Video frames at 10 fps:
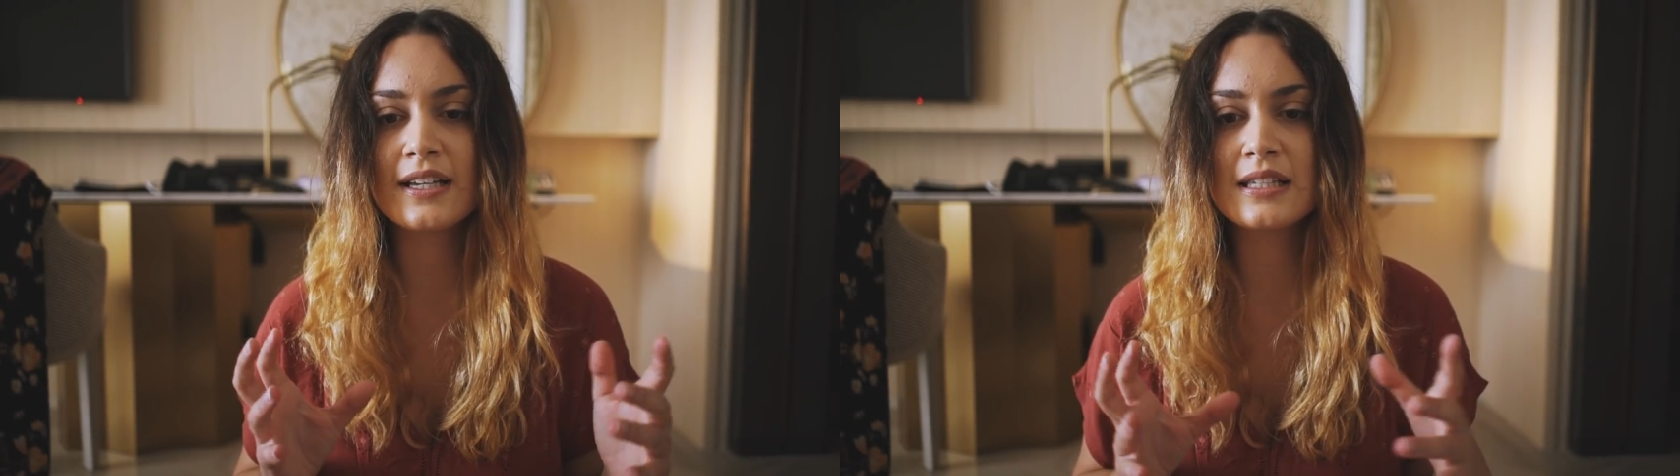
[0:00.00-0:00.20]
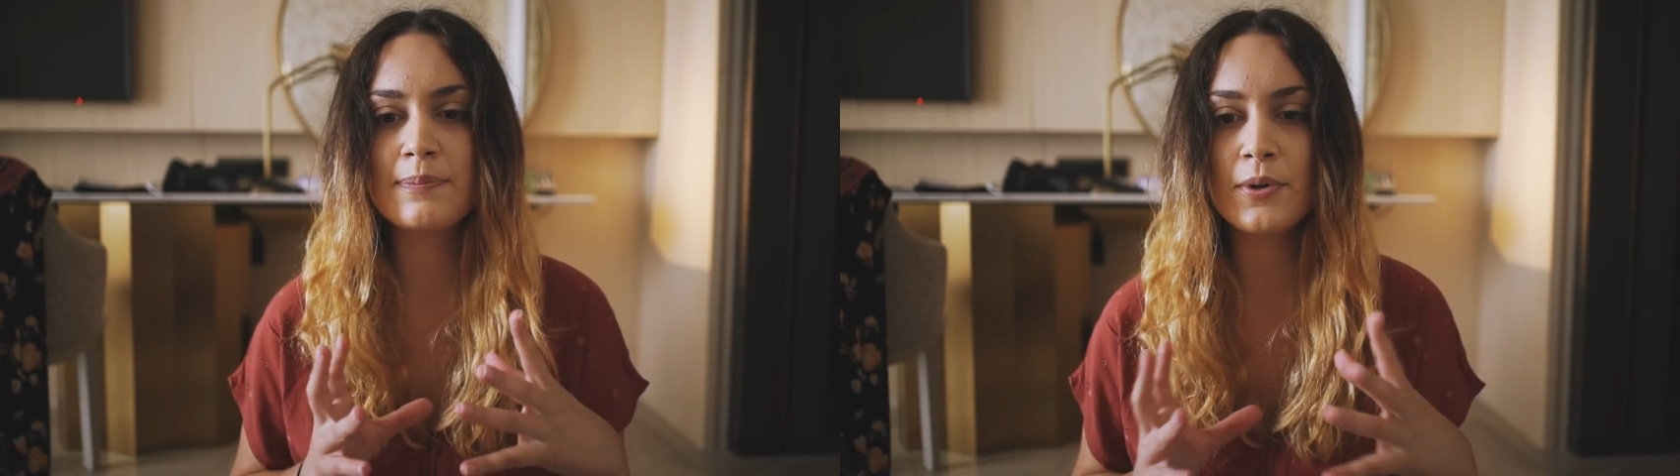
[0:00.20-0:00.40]

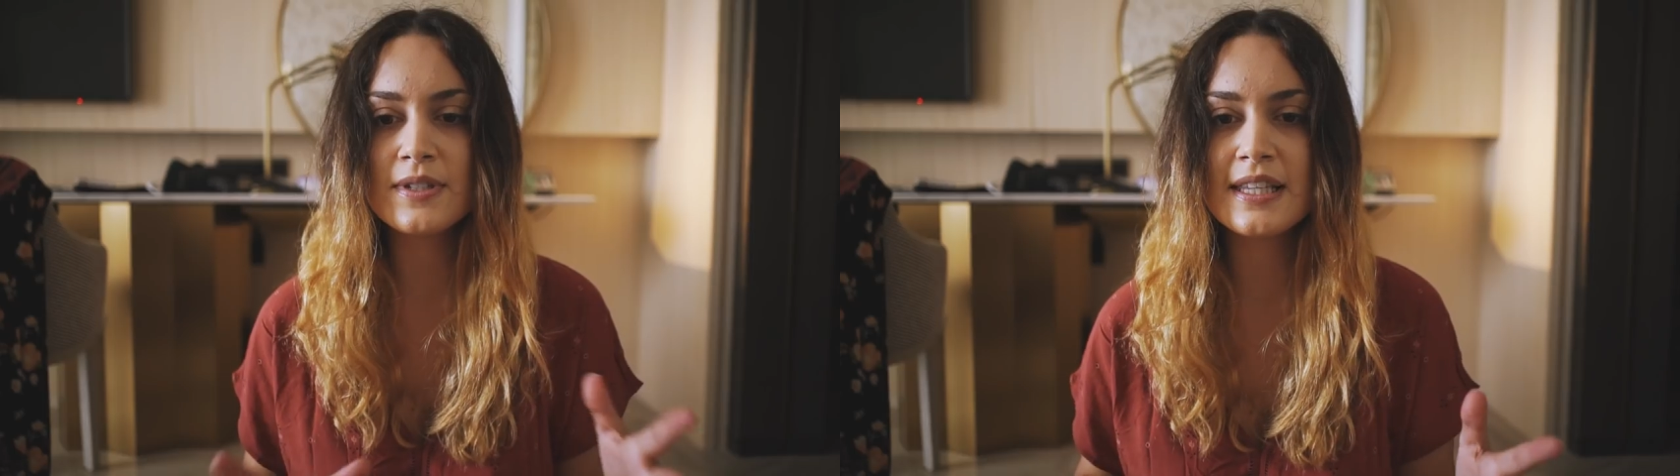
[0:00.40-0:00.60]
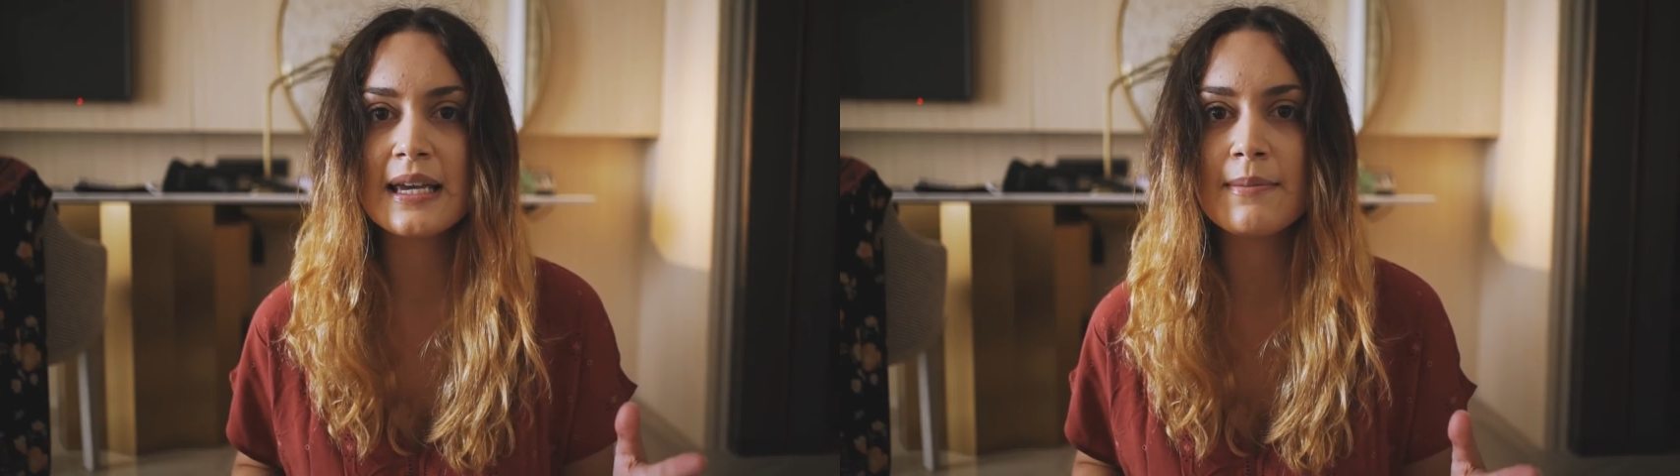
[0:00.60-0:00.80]

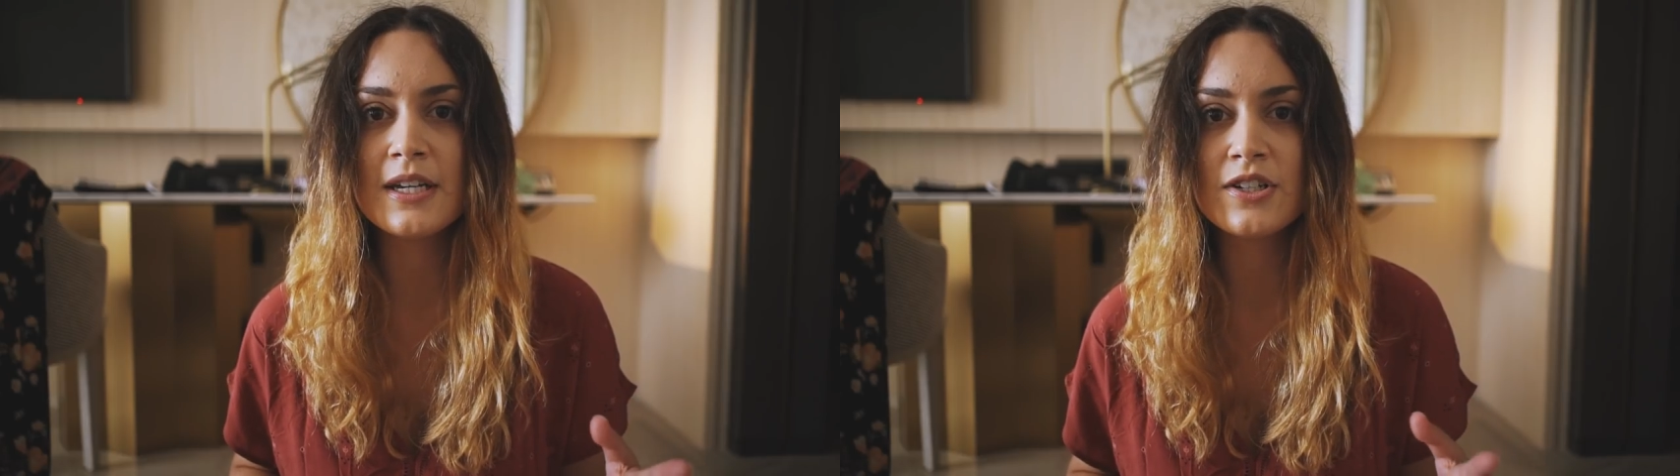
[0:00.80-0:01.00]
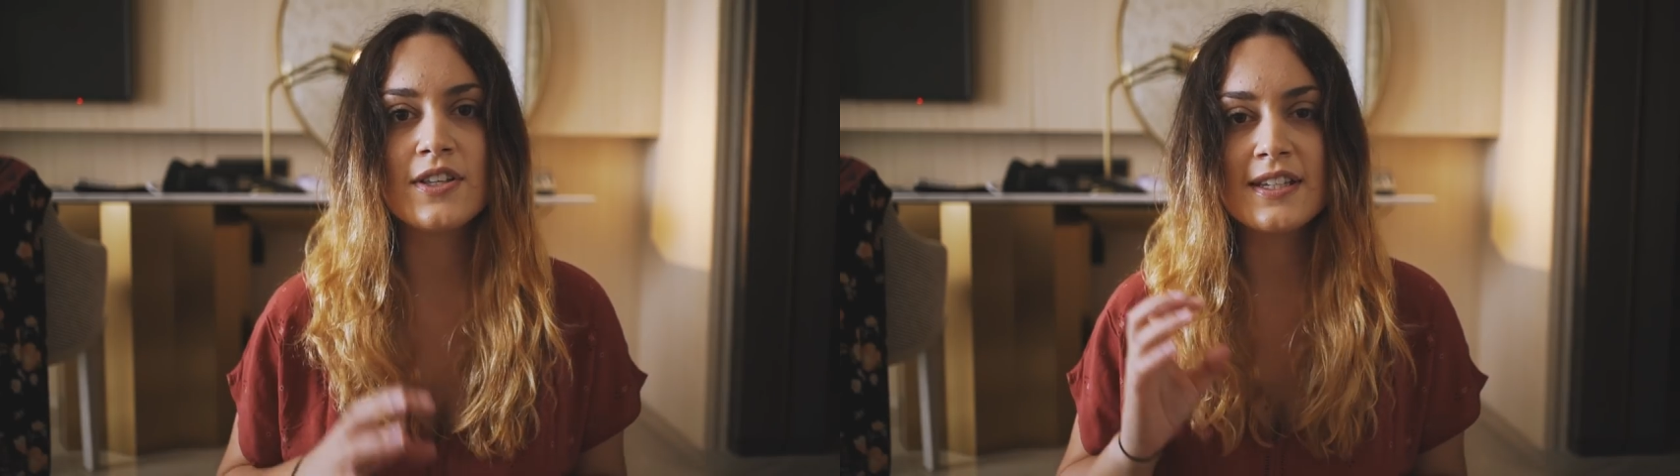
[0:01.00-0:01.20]
expose the
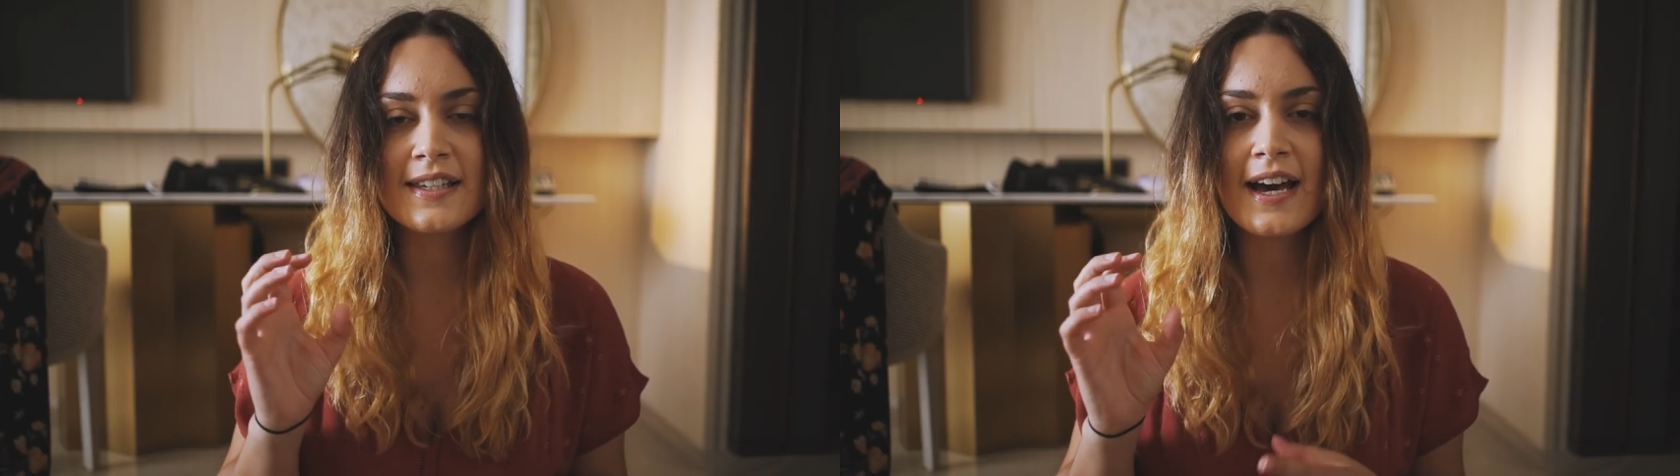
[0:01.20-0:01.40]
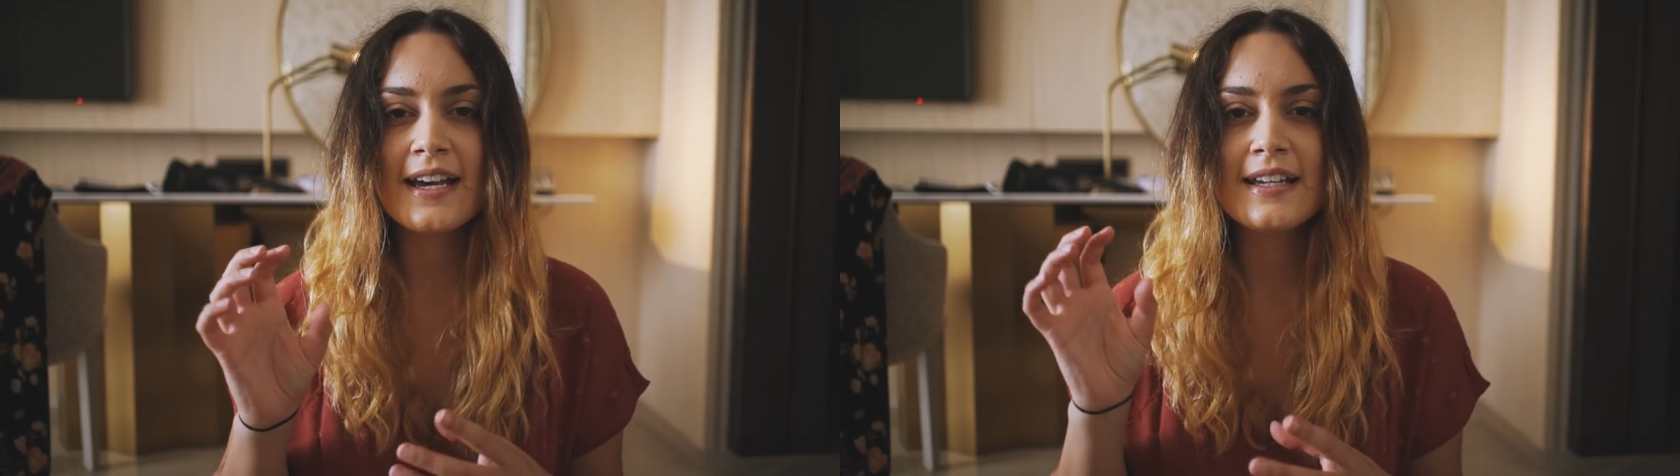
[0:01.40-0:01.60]
image so the
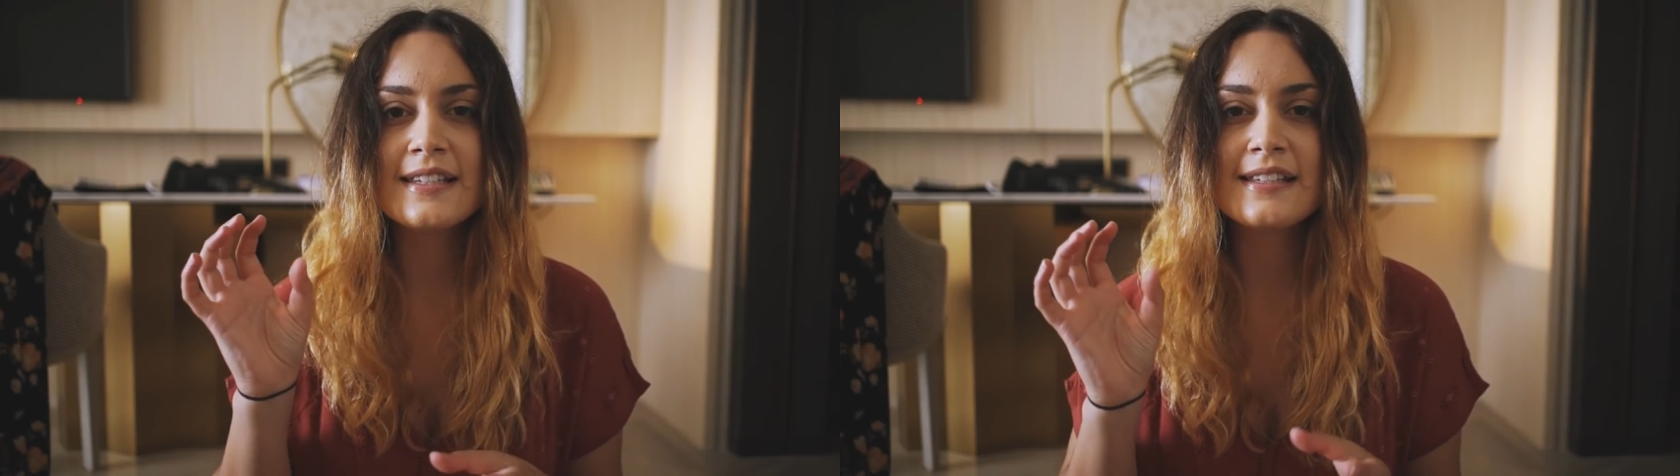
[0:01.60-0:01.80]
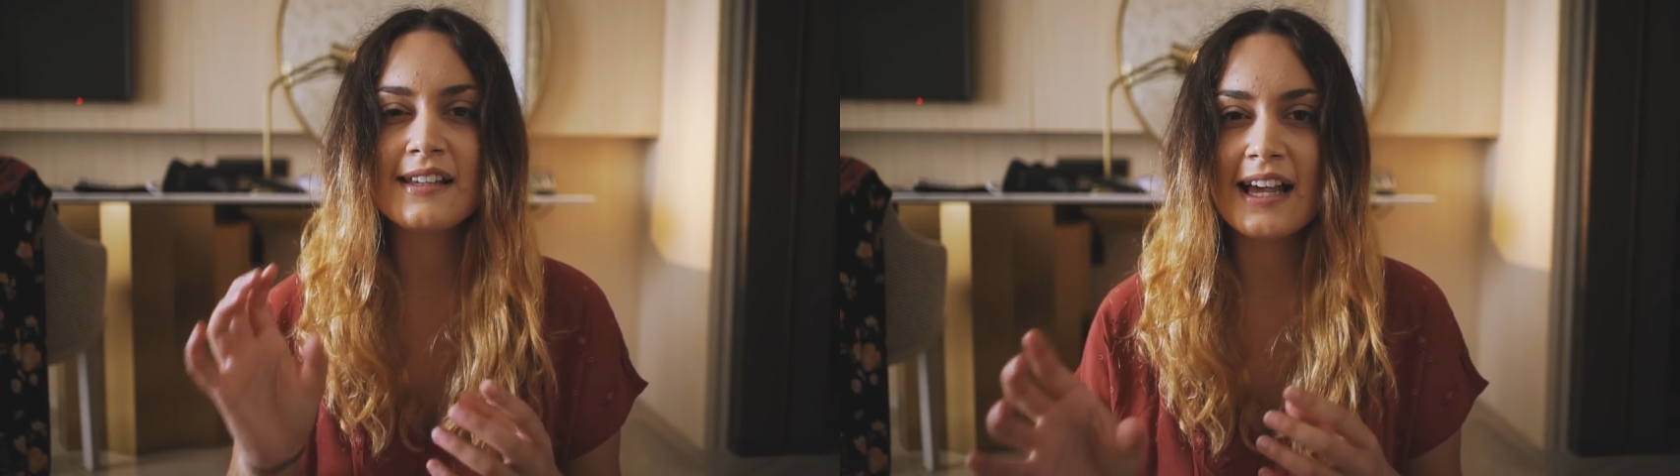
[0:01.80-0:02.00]
sky
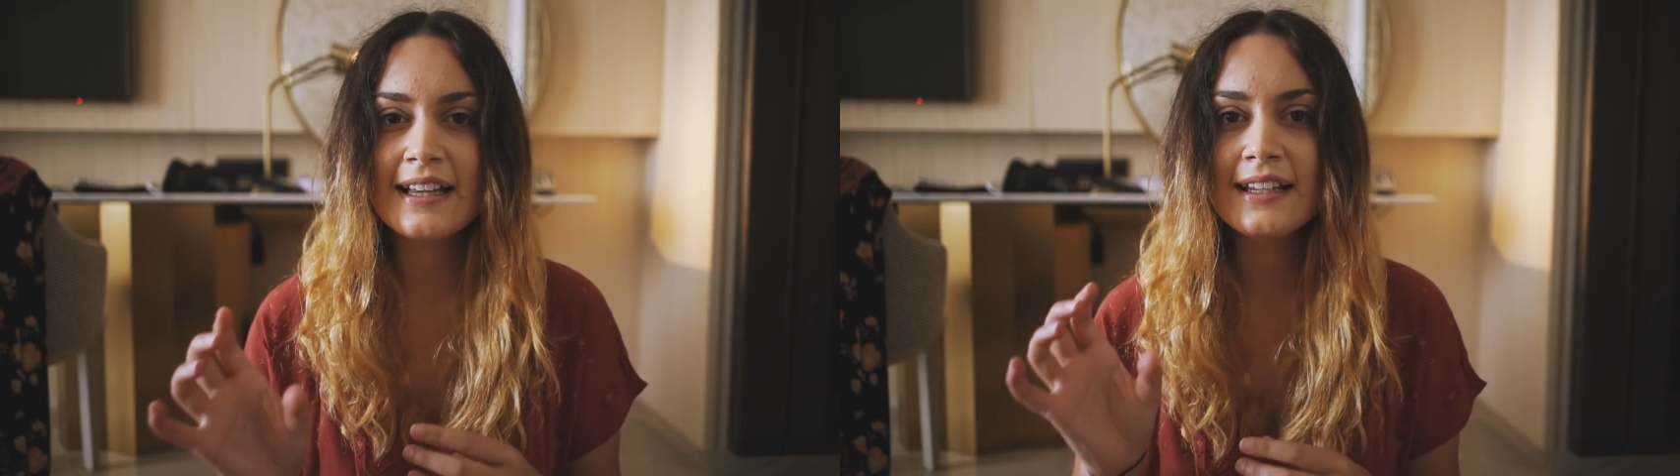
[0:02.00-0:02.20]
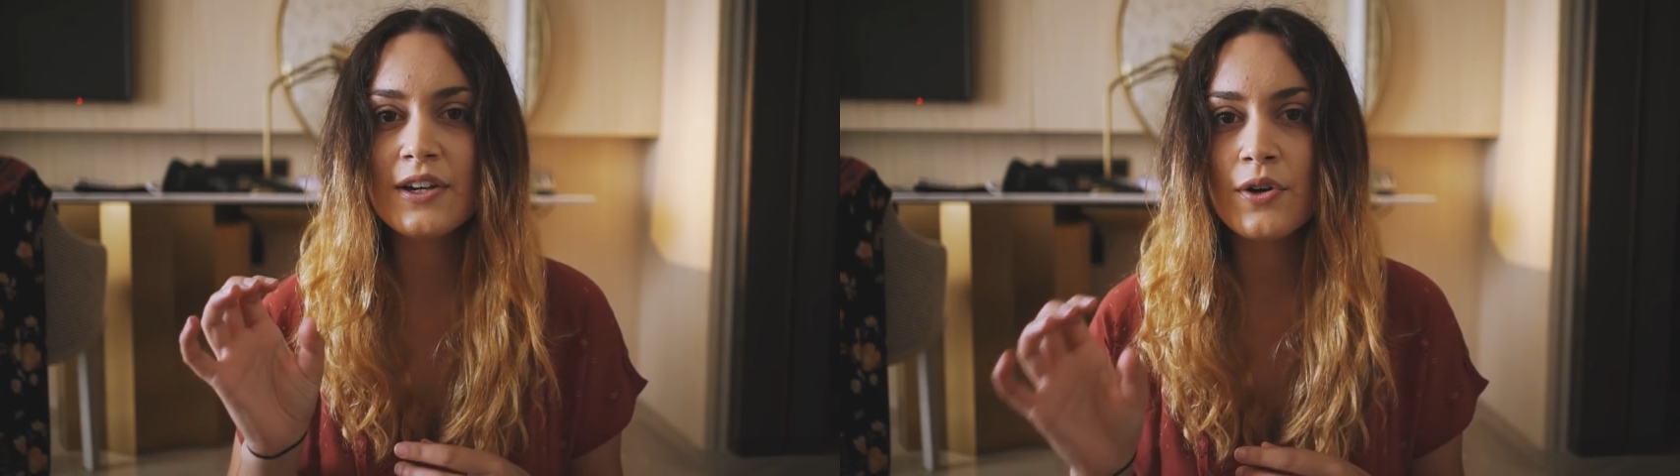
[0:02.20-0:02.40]
is slightly